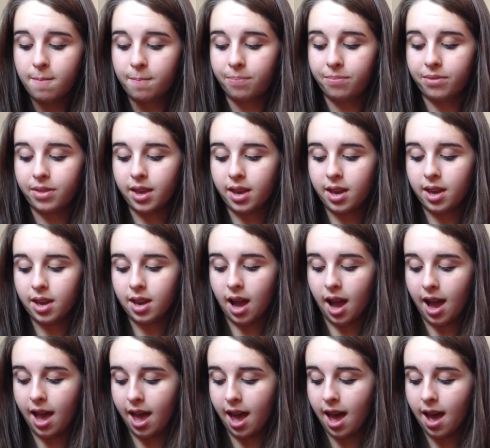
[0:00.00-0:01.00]
And then
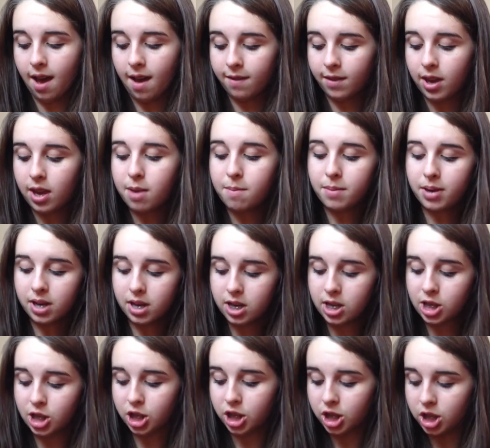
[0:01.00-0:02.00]
I have a
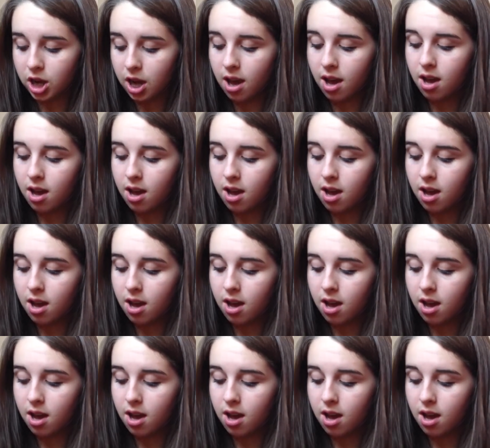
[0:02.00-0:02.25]
bunch